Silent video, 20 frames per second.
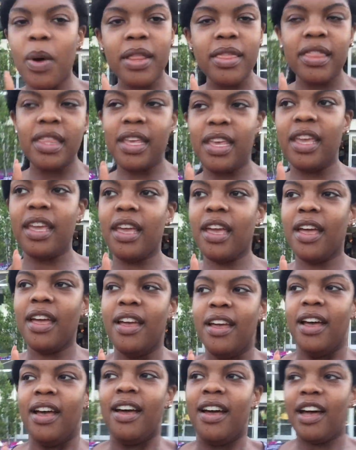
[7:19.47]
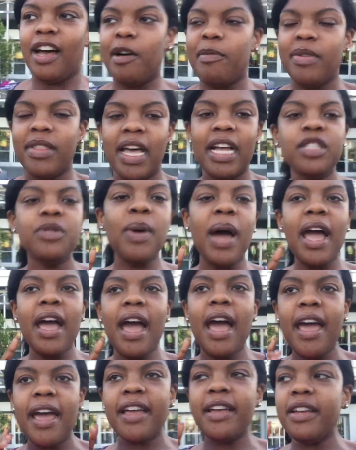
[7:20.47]
one thing. And that's why
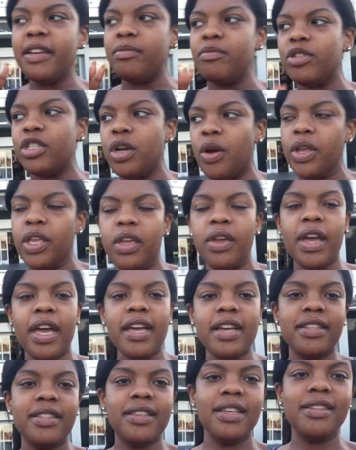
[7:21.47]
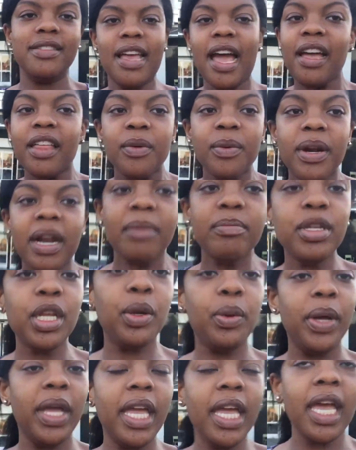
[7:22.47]
I am showing you guys exactly what I'm
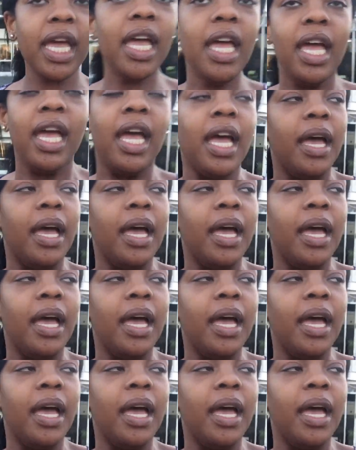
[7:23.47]
doing,